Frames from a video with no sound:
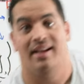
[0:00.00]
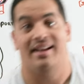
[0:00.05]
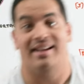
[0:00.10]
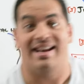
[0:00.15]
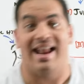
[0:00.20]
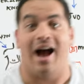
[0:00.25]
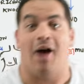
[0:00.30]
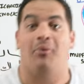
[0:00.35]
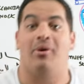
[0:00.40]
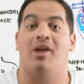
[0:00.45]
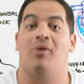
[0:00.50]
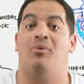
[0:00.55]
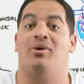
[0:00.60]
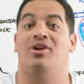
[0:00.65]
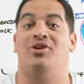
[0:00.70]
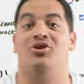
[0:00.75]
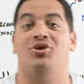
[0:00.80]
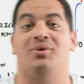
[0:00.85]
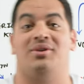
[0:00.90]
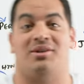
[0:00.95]
Now what I want
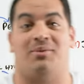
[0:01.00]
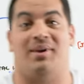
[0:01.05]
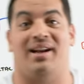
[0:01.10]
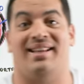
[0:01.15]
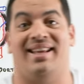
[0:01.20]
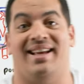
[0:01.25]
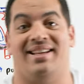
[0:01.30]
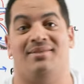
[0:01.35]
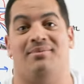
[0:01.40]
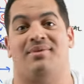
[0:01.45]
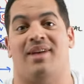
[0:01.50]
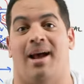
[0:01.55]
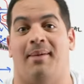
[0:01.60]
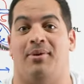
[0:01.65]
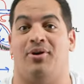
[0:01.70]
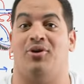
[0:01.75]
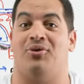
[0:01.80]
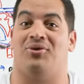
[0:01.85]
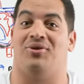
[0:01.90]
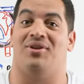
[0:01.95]
to do is I want to take some time
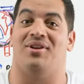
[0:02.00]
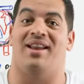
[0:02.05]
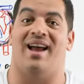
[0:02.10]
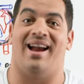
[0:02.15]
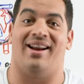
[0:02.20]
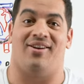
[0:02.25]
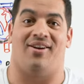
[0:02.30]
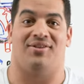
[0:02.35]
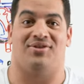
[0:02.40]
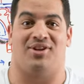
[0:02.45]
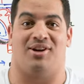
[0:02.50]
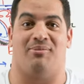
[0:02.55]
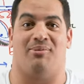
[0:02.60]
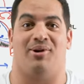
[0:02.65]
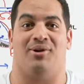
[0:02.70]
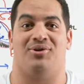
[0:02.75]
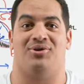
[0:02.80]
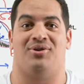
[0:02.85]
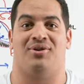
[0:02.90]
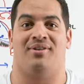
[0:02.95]
and go through the diagnostic
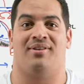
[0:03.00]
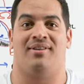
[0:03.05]
approach.